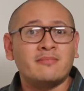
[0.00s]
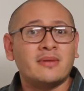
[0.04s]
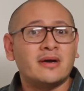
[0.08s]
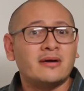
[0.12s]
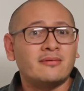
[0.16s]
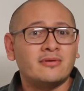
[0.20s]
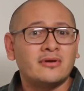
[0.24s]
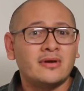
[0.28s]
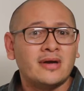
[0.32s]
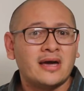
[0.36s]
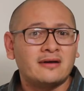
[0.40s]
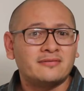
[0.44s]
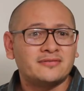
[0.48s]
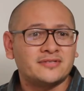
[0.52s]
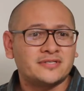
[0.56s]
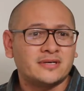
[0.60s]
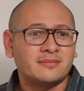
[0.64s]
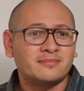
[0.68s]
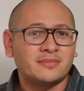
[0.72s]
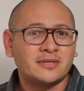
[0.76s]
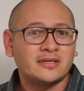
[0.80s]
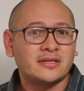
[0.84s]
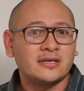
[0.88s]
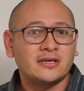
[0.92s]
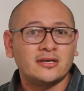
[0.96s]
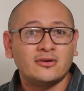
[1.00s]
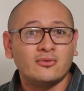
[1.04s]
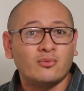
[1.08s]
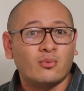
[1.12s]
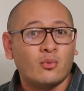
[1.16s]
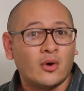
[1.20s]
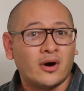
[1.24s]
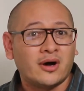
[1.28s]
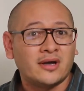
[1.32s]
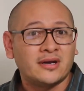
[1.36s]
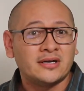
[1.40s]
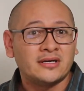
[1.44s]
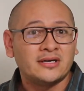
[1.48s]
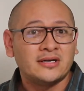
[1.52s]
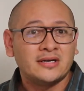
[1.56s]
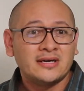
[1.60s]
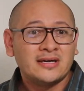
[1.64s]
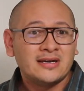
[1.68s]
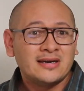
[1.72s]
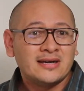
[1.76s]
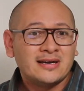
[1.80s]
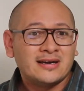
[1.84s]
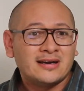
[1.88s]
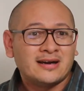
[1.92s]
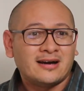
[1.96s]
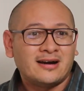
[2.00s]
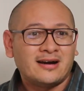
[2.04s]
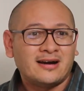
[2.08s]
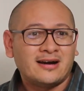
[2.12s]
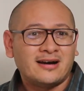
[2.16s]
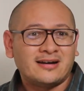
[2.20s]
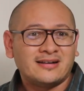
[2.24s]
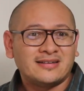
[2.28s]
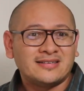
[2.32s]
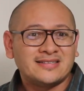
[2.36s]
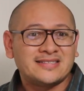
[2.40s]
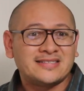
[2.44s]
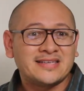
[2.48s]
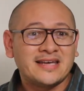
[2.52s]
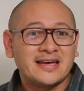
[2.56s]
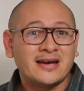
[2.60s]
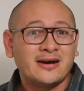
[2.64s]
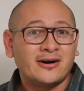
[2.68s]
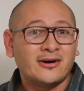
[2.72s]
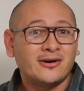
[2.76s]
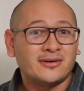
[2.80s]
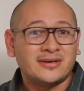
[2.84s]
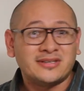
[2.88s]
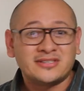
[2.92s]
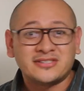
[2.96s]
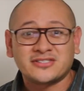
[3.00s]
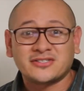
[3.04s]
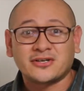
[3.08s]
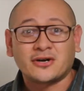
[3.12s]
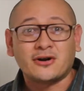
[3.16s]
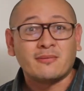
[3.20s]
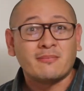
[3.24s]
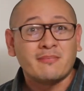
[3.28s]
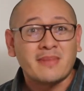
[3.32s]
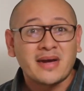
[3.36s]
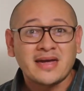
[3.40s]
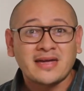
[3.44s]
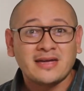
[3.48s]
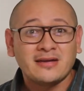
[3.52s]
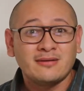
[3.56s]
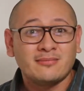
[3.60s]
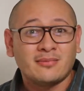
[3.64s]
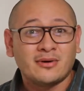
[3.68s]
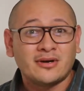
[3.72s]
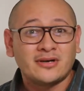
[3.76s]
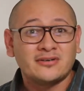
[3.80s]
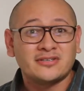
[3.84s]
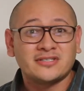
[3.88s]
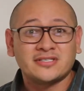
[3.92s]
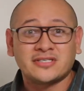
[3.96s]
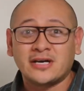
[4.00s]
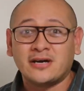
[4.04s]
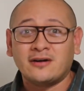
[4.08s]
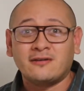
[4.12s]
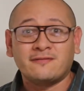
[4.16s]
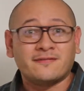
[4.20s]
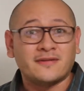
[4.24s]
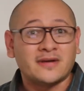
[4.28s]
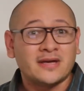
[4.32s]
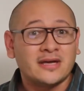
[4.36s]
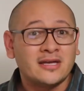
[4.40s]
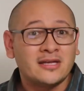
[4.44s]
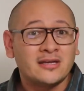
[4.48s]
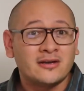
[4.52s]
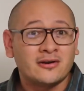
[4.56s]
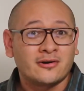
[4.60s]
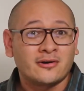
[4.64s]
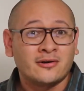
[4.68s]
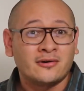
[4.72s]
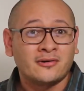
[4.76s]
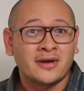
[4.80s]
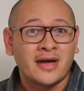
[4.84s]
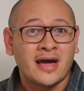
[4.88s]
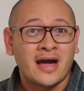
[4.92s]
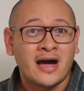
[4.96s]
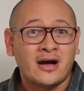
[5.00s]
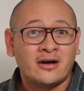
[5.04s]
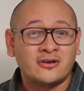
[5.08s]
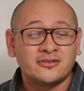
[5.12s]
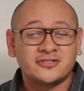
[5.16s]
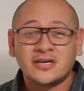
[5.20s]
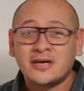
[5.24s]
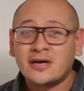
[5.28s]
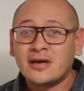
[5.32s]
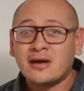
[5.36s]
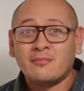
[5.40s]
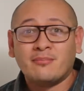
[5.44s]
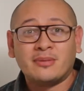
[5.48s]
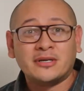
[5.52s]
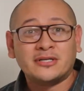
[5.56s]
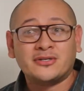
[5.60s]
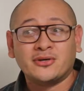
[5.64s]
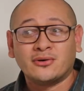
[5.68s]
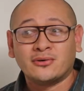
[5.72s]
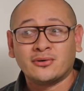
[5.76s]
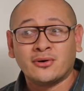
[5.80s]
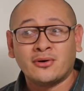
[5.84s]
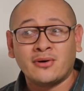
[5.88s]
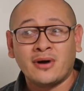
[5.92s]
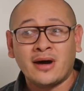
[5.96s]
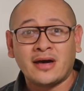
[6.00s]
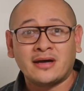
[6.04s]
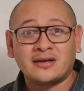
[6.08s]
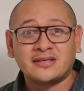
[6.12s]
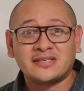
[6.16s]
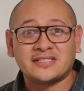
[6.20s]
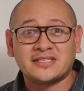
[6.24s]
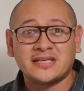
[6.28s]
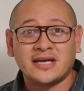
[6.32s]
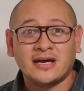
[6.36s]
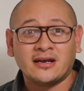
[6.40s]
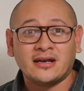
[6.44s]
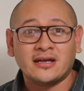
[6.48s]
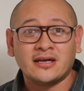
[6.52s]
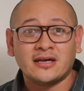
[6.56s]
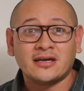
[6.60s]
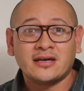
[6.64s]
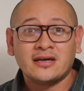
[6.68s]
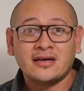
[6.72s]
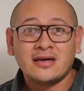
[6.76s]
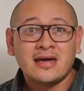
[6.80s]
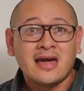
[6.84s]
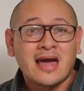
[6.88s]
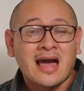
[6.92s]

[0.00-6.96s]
Maybe you have something that you want to sell and start making by yourself in your own house, but don't know how to sell it.